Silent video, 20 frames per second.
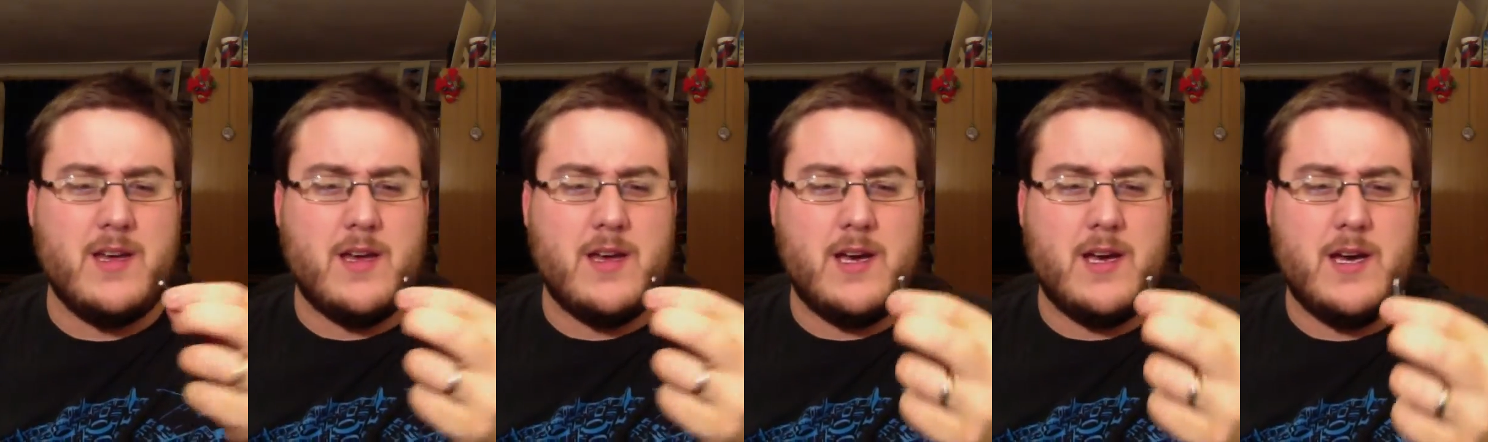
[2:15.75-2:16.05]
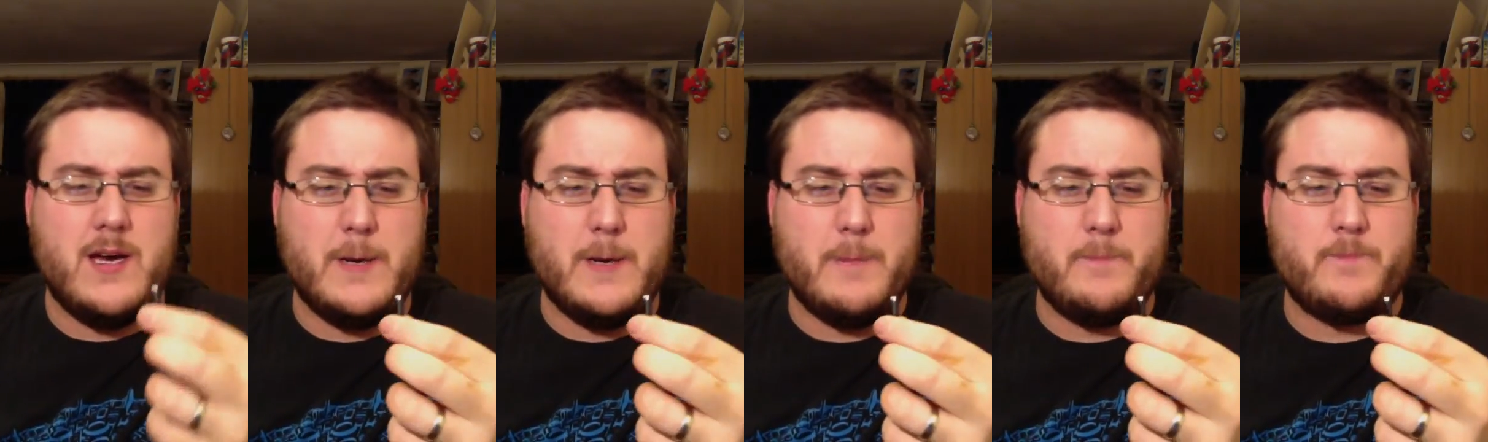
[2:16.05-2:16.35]

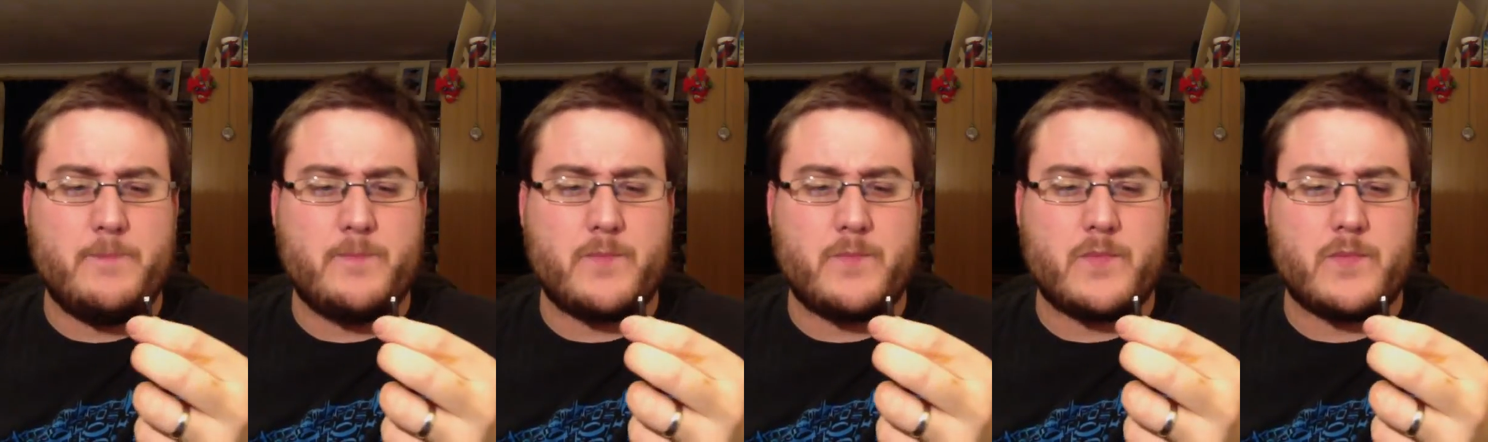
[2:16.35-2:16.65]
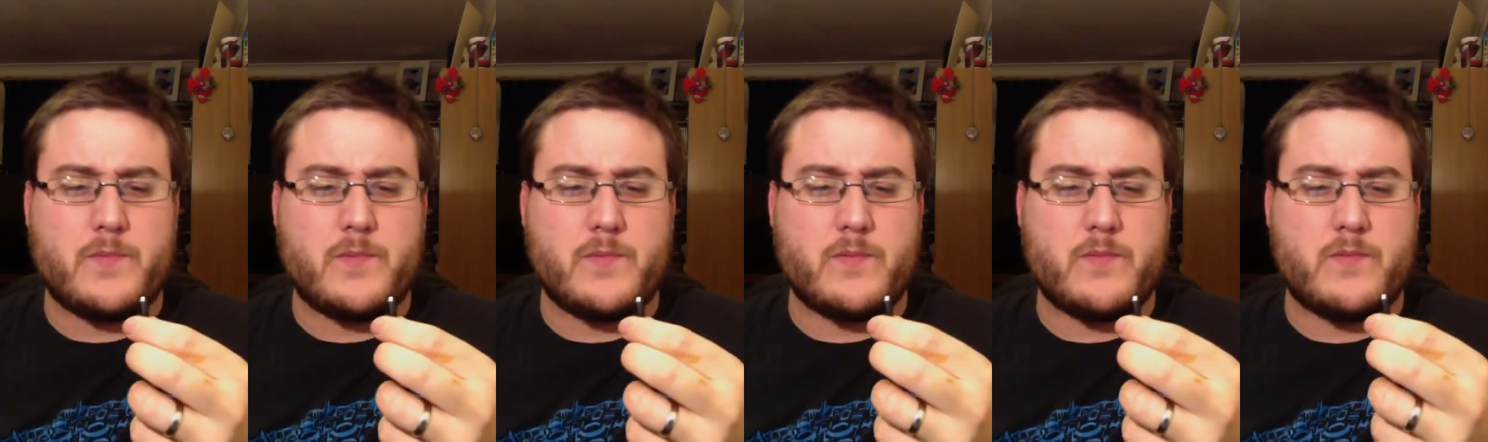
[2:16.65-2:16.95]
but
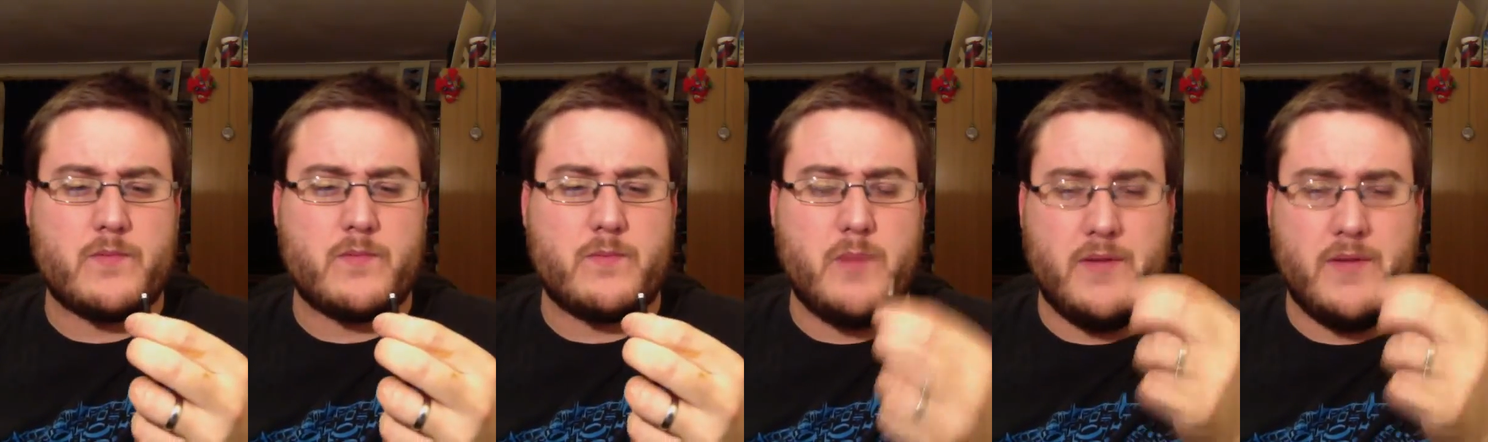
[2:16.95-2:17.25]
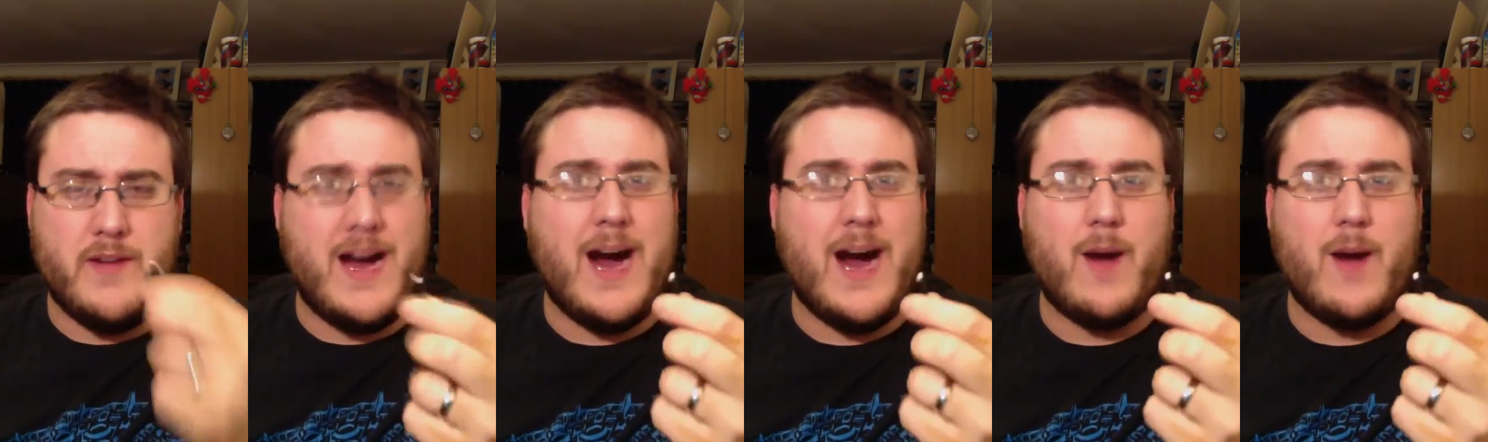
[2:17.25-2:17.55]

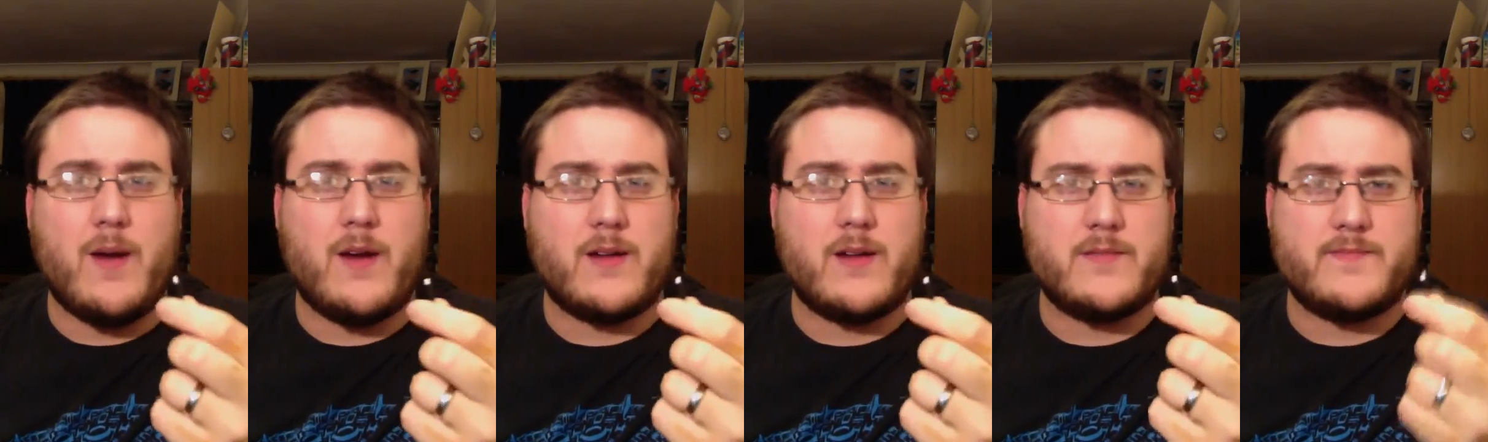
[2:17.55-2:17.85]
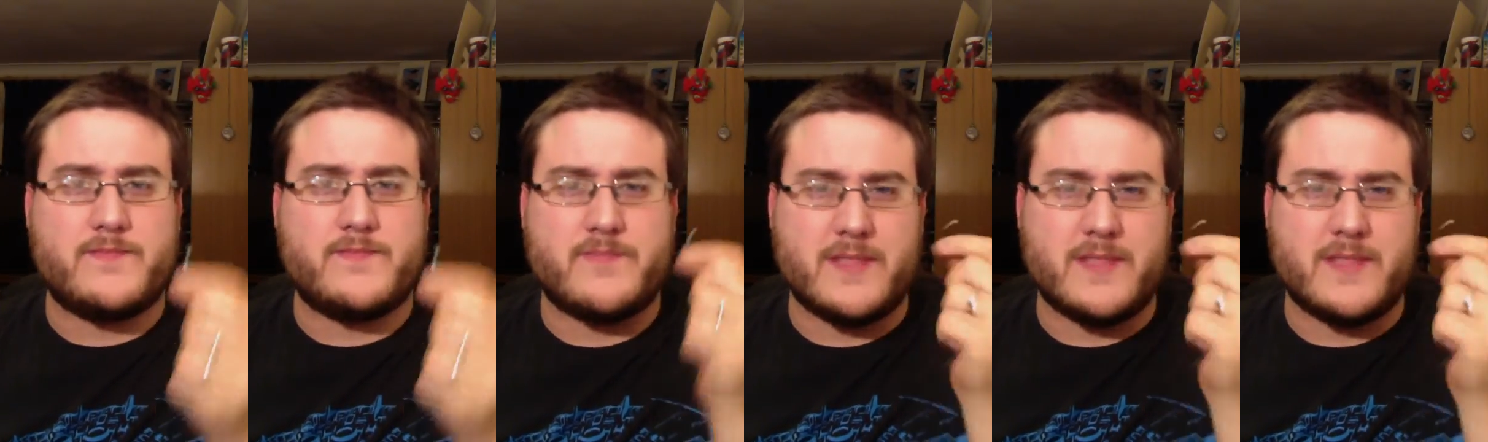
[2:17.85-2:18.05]
for how long?